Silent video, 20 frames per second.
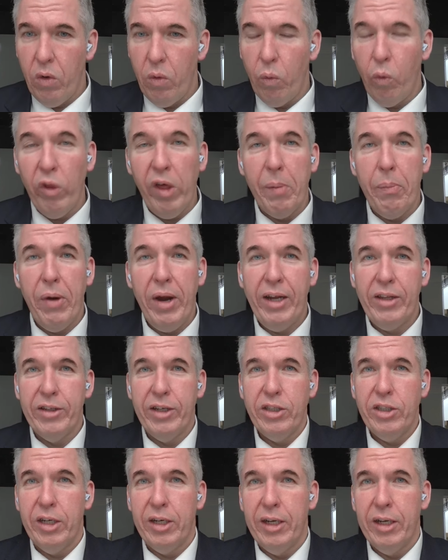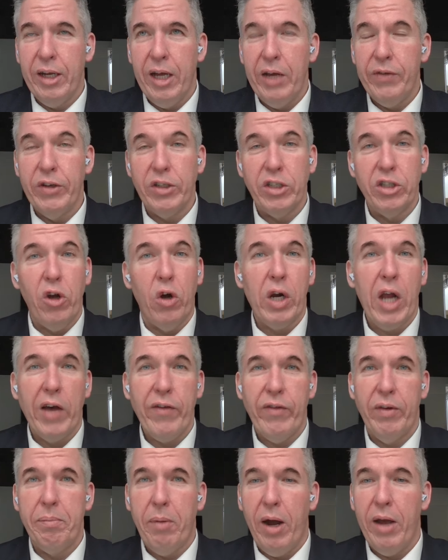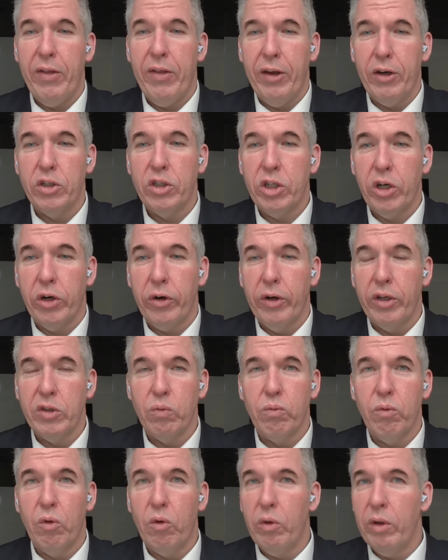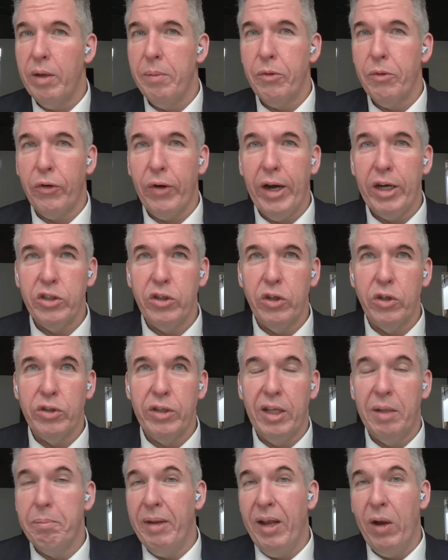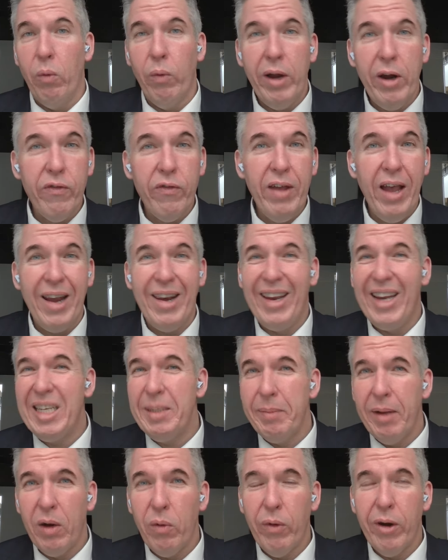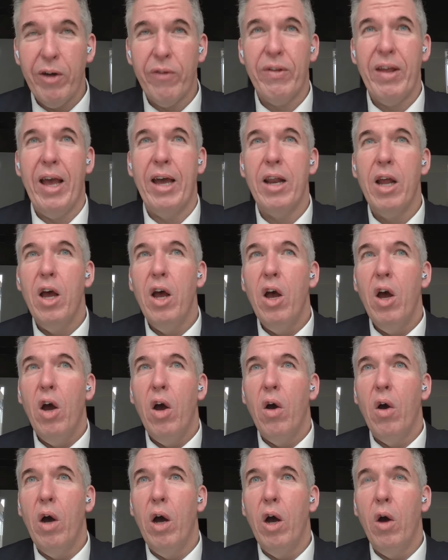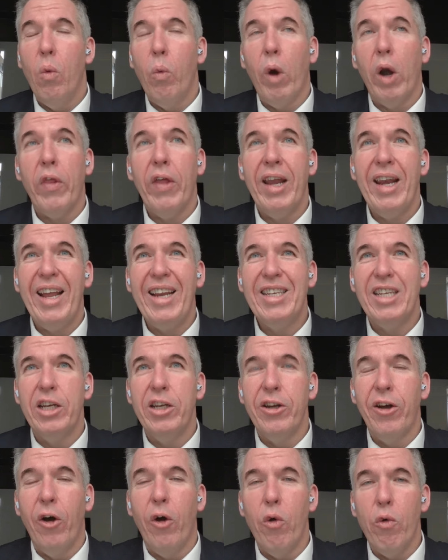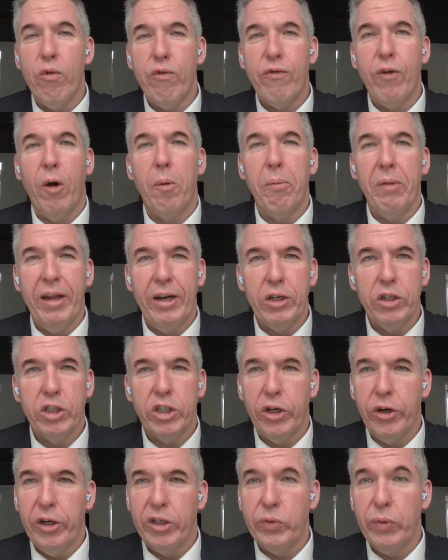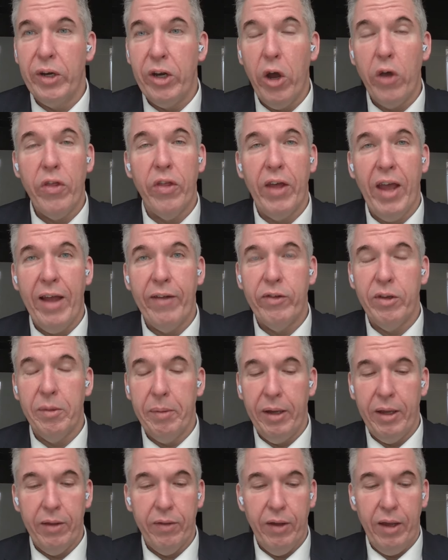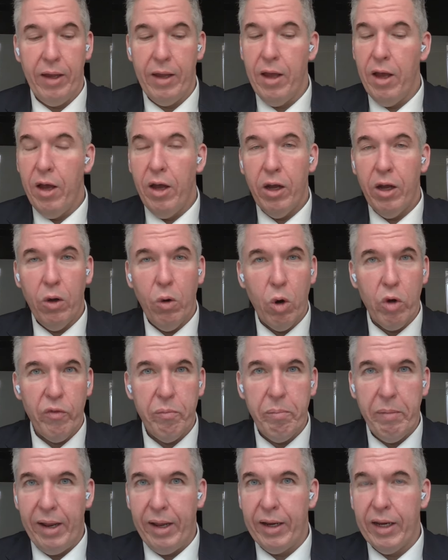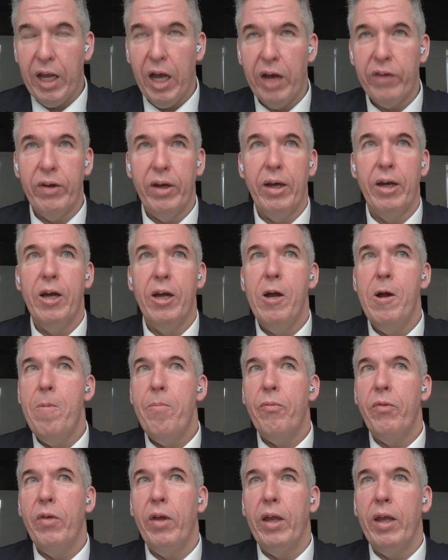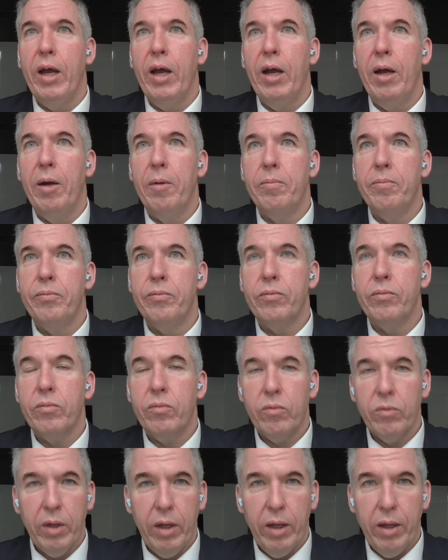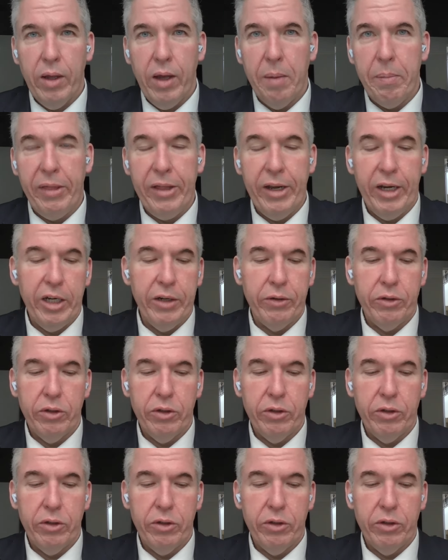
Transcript: that precondition, if it's not covered by the insurance, will Immigration New Zealand be aware of that, need to be aware of that? What do they need to know from the insurance? We know that they have to be the $250,000 cover, the ability